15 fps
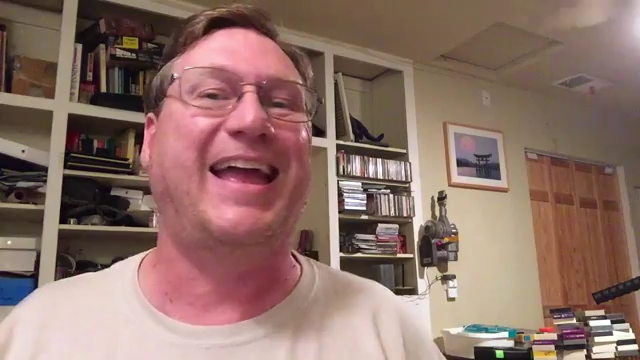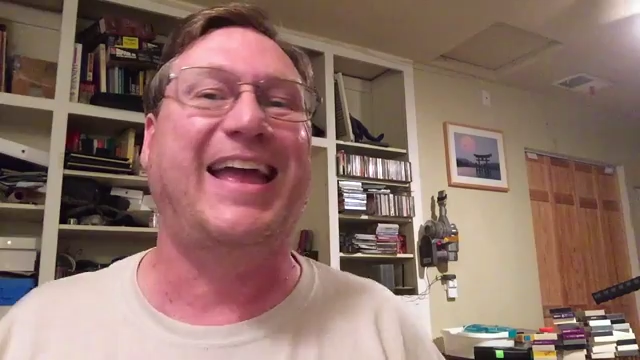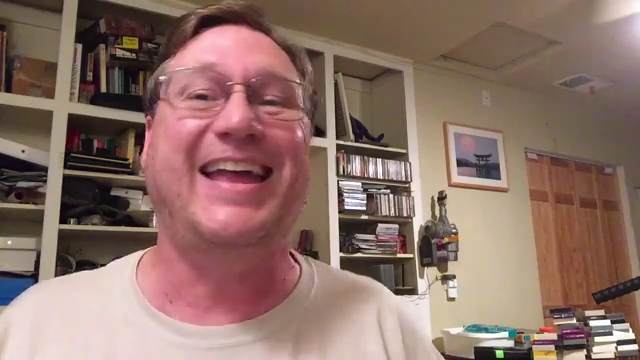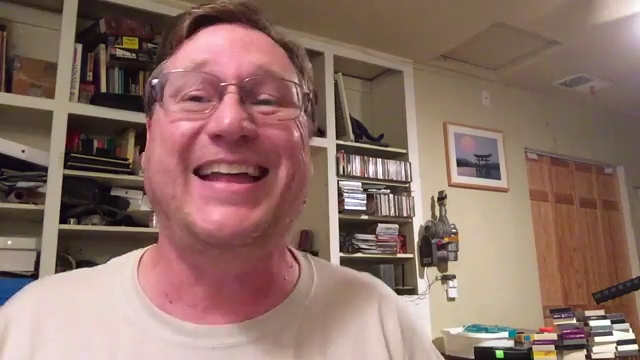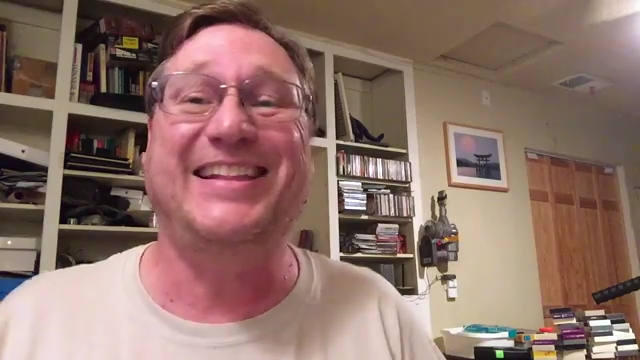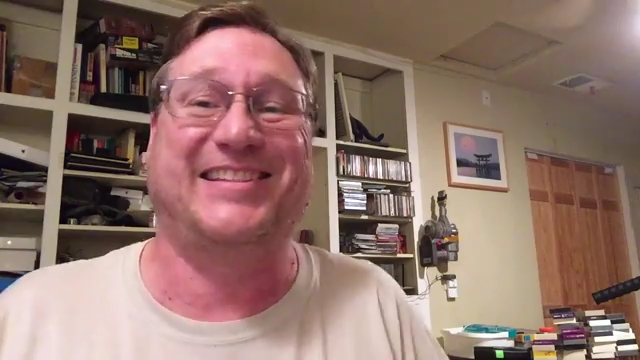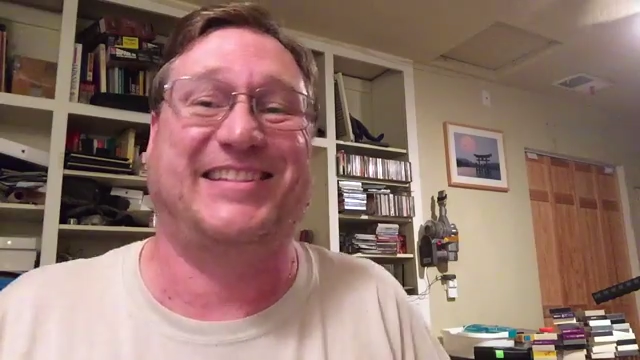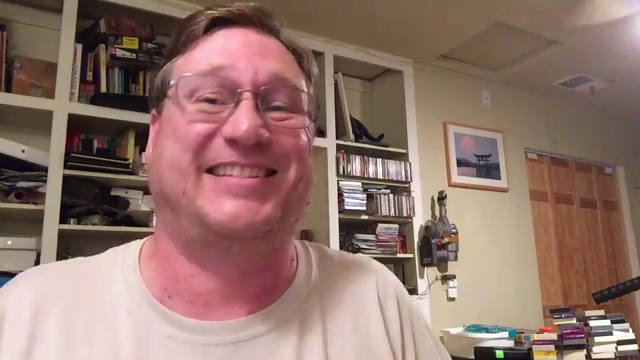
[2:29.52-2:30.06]

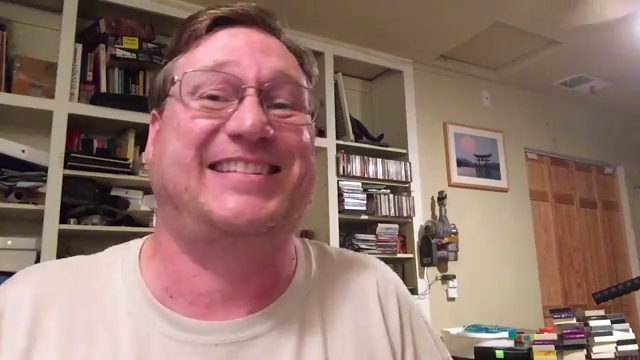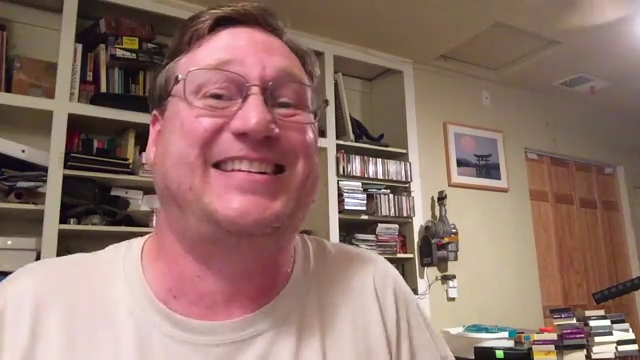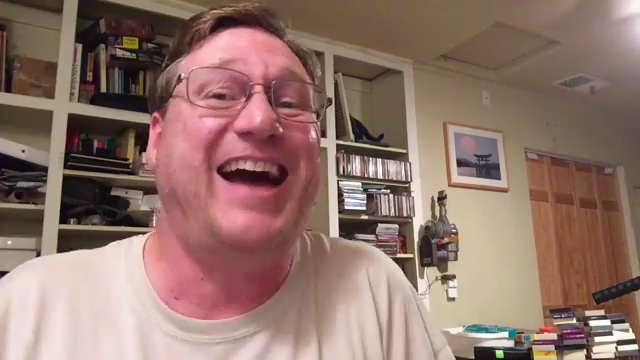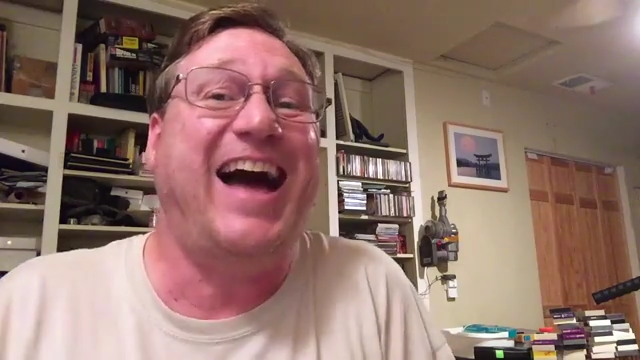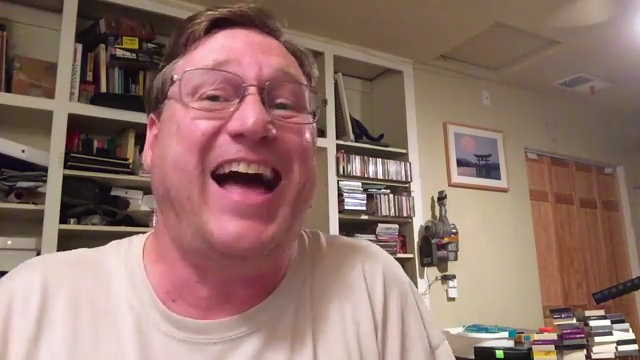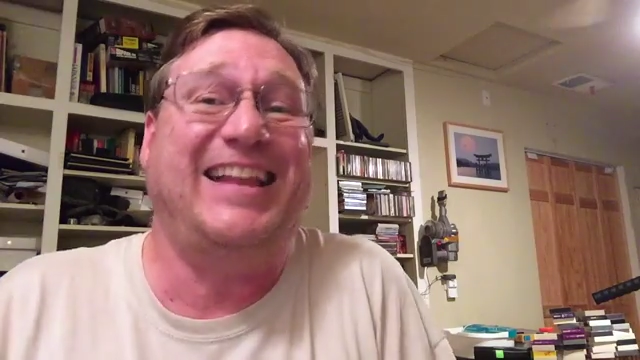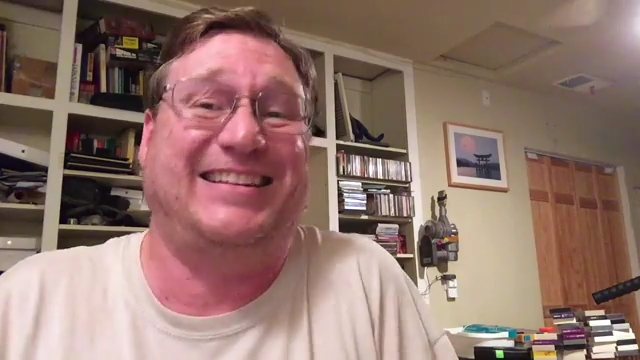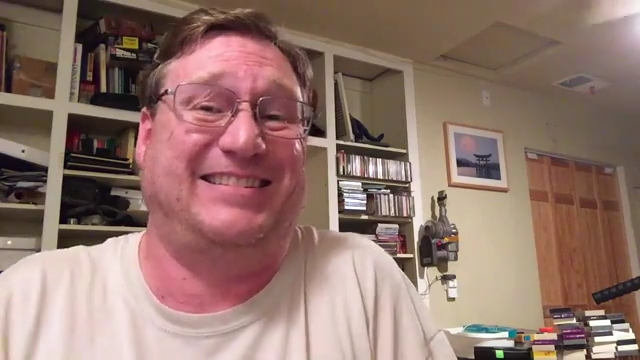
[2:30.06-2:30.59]
It's
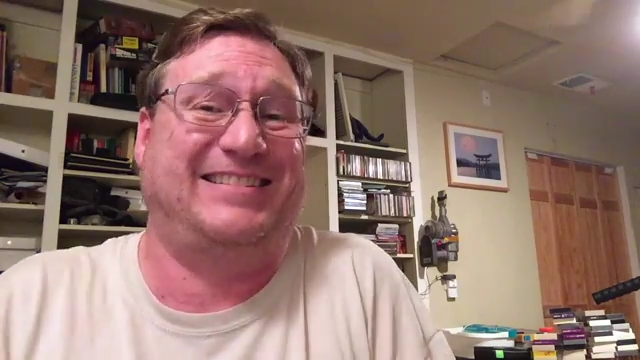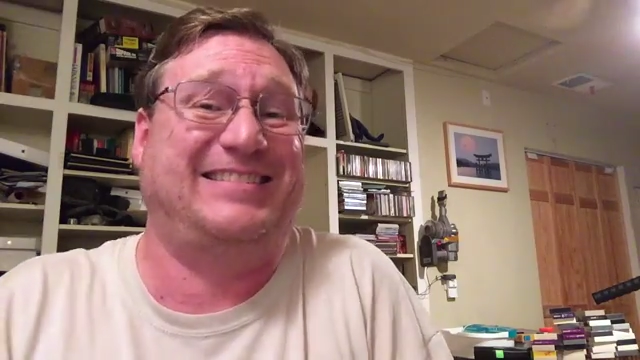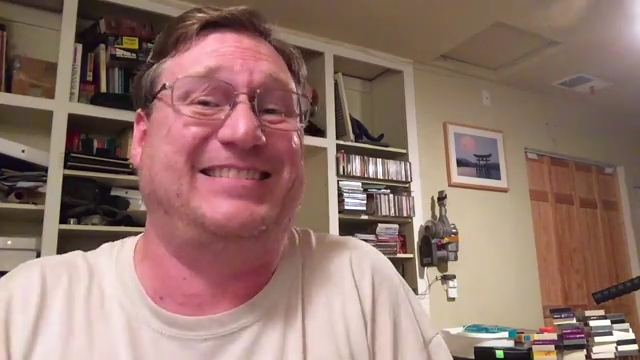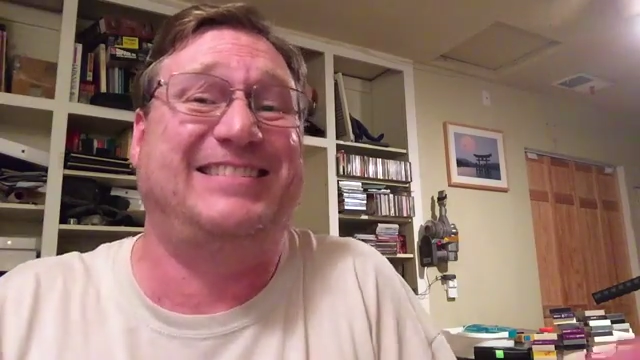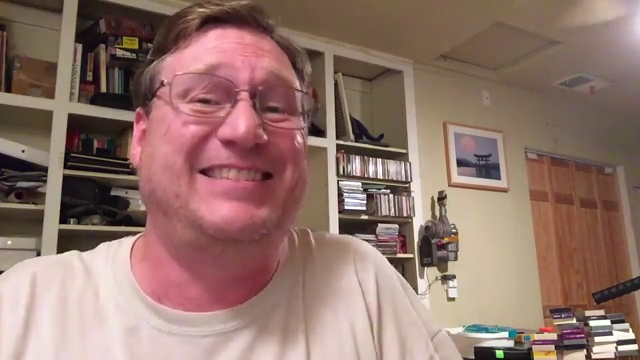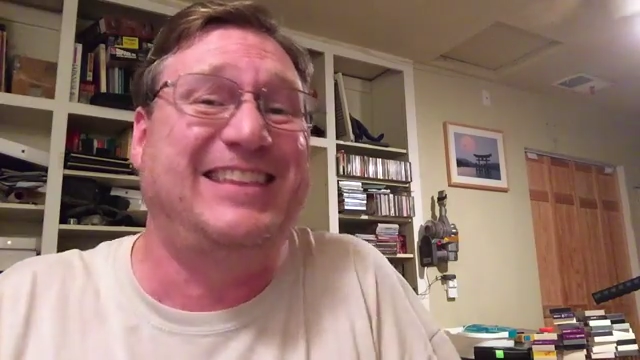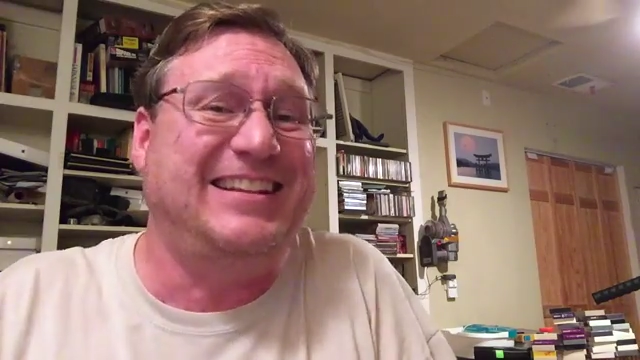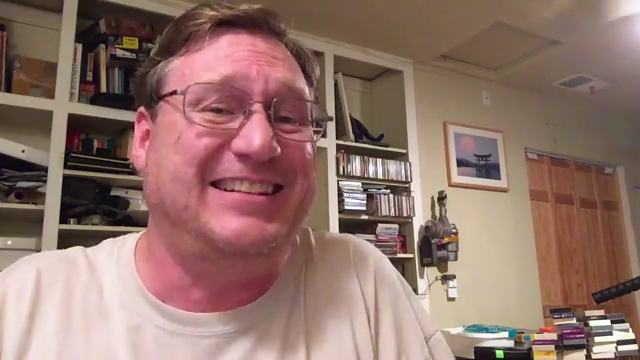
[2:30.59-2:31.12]
got
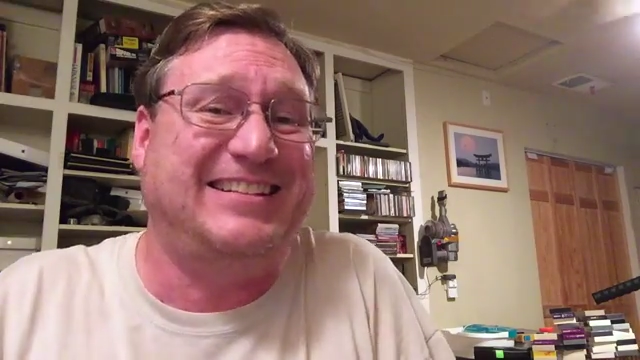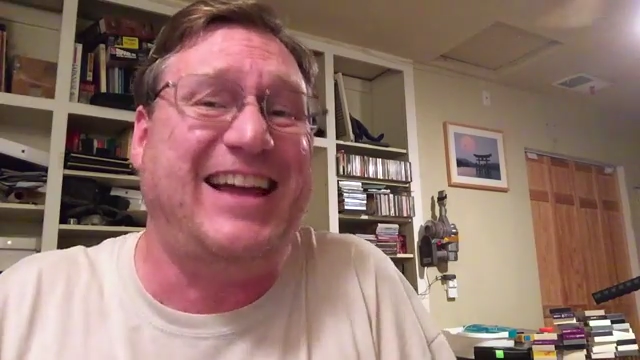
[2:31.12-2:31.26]
the